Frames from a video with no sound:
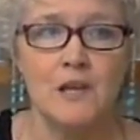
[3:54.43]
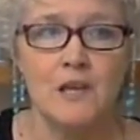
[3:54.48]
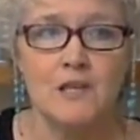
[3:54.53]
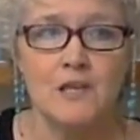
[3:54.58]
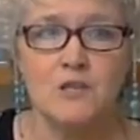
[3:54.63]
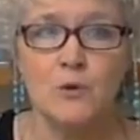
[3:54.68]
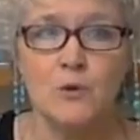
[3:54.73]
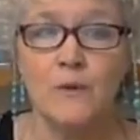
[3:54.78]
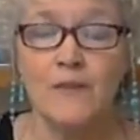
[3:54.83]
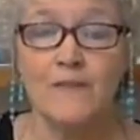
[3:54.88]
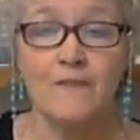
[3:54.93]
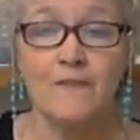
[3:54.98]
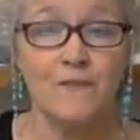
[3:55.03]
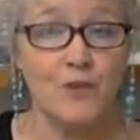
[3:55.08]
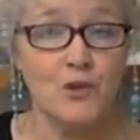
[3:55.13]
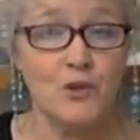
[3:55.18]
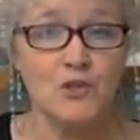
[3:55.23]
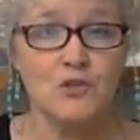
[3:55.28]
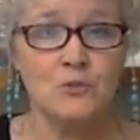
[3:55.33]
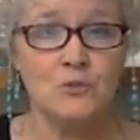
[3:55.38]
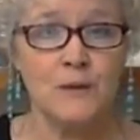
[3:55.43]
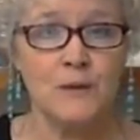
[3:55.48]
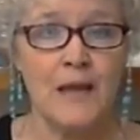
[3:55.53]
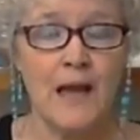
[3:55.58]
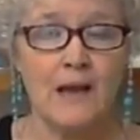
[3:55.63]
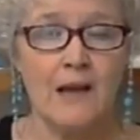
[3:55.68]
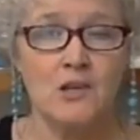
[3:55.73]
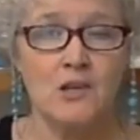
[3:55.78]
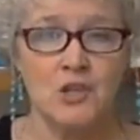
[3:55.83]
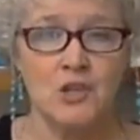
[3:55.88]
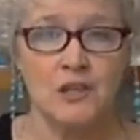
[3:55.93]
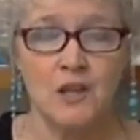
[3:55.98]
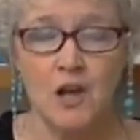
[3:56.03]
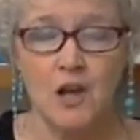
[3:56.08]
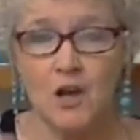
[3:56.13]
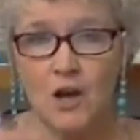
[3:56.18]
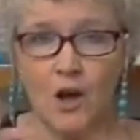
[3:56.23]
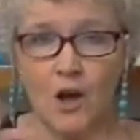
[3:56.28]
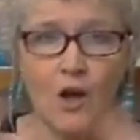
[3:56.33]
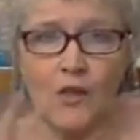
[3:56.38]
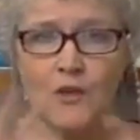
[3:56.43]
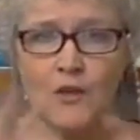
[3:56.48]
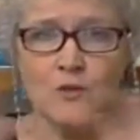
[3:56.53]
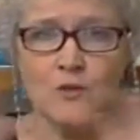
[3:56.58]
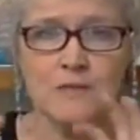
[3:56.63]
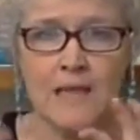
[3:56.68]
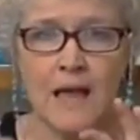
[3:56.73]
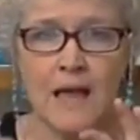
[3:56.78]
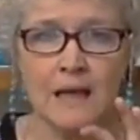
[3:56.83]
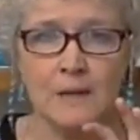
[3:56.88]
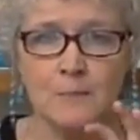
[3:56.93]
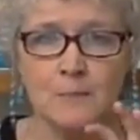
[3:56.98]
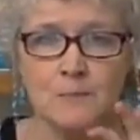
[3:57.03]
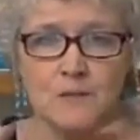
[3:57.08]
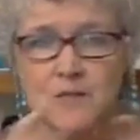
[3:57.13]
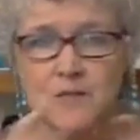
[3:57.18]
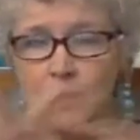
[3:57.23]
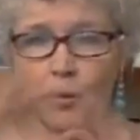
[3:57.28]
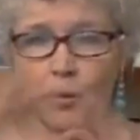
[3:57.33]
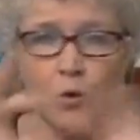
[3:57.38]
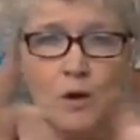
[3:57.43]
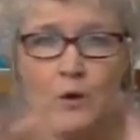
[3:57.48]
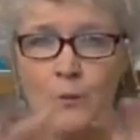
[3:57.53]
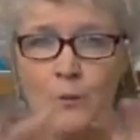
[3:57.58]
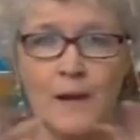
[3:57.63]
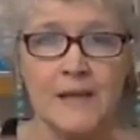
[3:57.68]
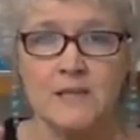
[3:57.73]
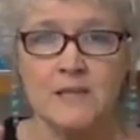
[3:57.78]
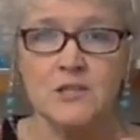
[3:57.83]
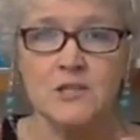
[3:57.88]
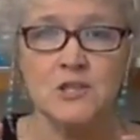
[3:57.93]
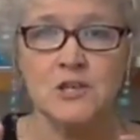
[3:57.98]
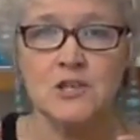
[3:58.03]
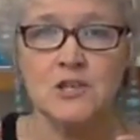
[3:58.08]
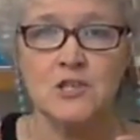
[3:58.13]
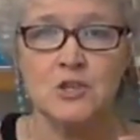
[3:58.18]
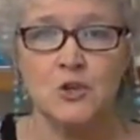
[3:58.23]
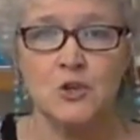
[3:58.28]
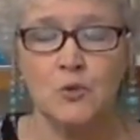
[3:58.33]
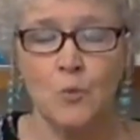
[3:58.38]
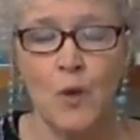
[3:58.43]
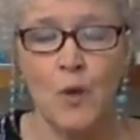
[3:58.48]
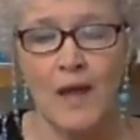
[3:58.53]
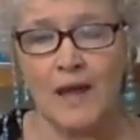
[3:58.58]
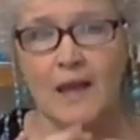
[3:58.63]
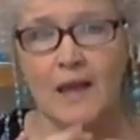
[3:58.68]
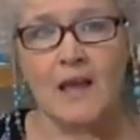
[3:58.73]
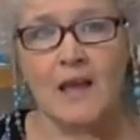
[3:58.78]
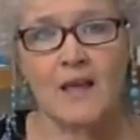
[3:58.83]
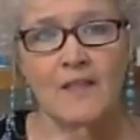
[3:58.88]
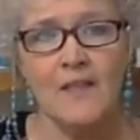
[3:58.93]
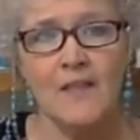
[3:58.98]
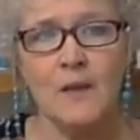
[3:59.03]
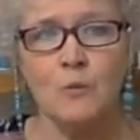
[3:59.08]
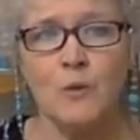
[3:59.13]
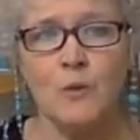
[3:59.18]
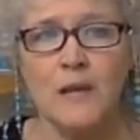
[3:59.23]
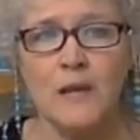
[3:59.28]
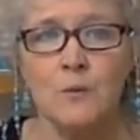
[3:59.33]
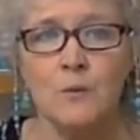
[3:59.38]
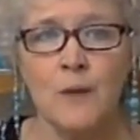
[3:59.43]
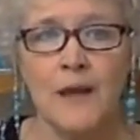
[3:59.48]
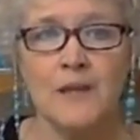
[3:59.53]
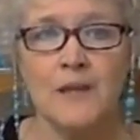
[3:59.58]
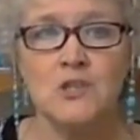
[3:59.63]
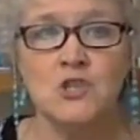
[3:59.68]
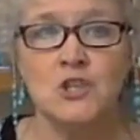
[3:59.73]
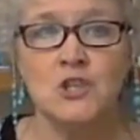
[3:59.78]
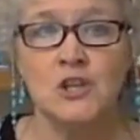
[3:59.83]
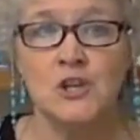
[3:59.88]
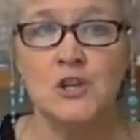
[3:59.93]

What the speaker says: So in the first reaction, all those atoms that were arranged in a certain way, they rearrange in a